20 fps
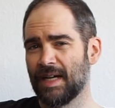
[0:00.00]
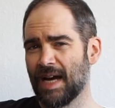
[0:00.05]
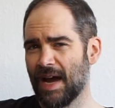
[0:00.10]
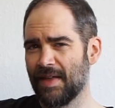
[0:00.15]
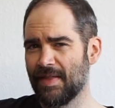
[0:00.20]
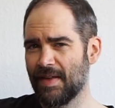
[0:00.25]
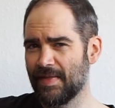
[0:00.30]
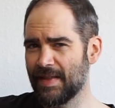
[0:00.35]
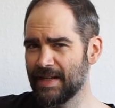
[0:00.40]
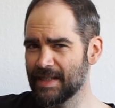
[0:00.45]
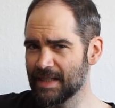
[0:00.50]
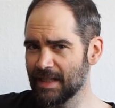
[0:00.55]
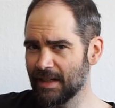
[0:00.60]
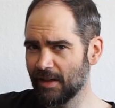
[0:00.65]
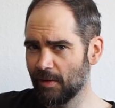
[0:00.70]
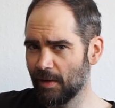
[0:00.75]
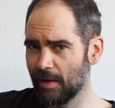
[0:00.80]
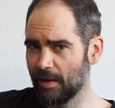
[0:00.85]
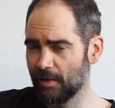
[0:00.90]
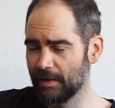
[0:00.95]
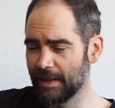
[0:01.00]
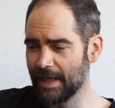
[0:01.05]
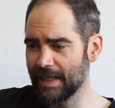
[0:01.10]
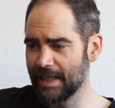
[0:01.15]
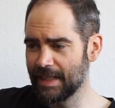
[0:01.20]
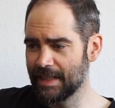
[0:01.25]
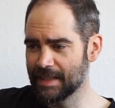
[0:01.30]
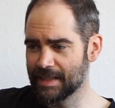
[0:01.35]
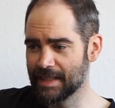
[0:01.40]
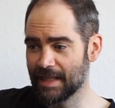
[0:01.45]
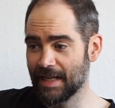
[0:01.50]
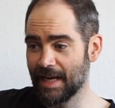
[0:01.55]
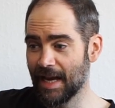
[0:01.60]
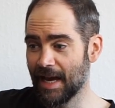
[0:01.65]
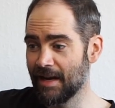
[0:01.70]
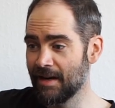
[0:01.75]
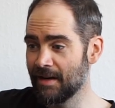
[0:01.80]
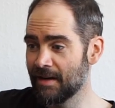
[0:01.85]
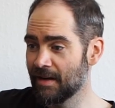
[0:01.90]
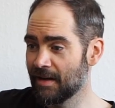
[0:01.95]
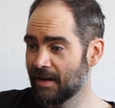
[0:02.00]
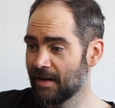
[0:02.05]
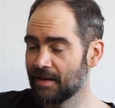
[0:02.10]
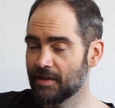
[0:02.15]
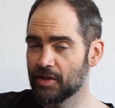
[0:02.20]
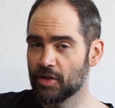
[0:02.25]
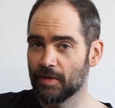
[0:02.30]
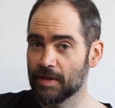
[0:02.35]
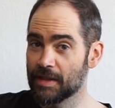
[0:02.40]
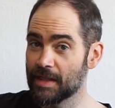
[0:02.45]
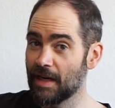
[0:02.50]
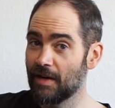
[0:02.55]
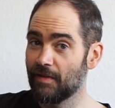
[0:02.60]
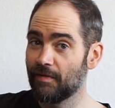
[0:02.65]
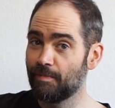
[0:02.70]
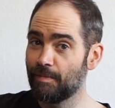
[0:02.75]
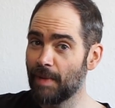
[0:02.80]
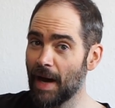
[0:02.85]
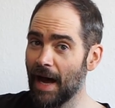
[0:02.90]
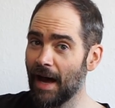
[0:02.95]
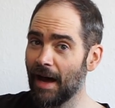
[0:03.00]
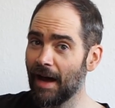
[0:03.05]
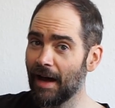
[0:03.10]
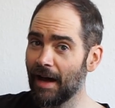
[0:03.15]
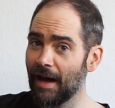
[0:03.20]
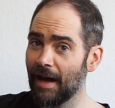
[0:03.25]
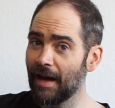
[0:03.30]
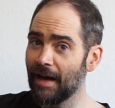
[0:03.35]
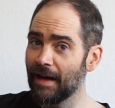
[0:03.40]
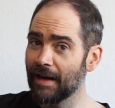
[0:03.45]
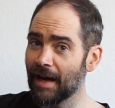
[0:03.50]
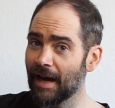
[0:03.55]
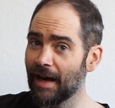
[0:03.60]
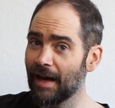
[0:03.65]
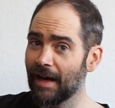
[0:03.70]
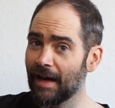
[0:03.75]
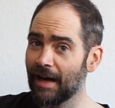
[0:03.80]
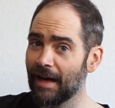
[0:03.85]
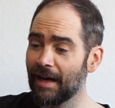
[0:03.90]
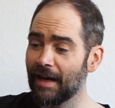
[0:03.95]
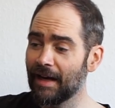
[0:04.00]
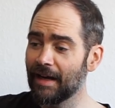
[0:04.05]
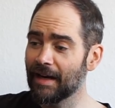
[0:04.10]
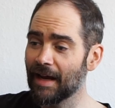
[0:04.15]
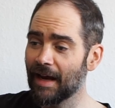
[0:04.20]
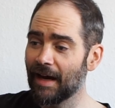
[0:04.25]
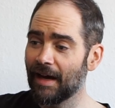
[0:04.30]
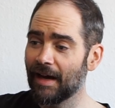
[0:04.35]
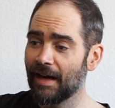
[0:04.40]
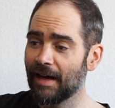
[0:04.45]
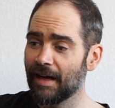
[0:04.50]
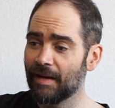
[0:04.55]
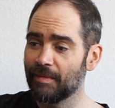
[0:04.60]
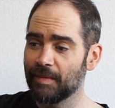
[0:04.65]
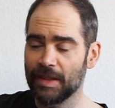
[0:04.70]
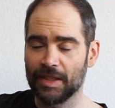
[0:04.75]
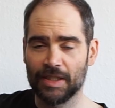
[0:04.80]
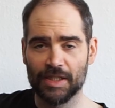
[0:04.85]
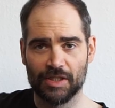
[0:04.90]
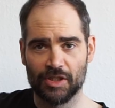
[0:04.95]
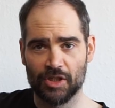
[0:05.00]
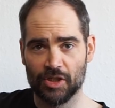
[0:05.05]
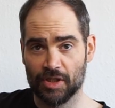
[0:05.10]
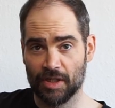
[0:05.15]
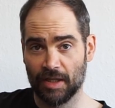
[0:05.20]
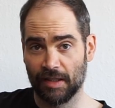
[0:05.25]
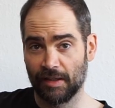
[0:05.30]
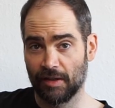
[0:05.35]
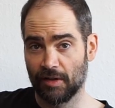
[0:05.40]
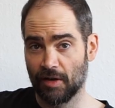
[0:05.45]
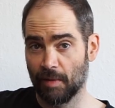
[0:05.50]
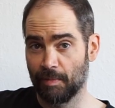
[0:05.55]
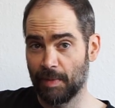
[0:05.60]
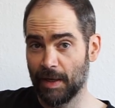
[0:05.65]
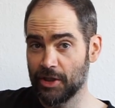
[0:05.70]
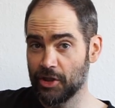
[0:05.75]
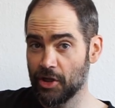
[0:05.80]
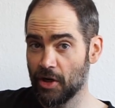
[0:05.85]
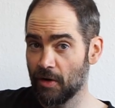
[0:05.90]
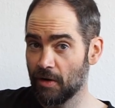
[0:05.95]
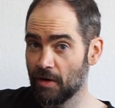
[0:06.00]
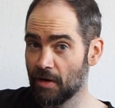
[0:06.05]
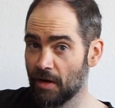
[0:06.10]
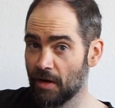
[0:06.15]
And then this little lick he does at the end. So instead of ba-da-dum, he does just a little arpeggio.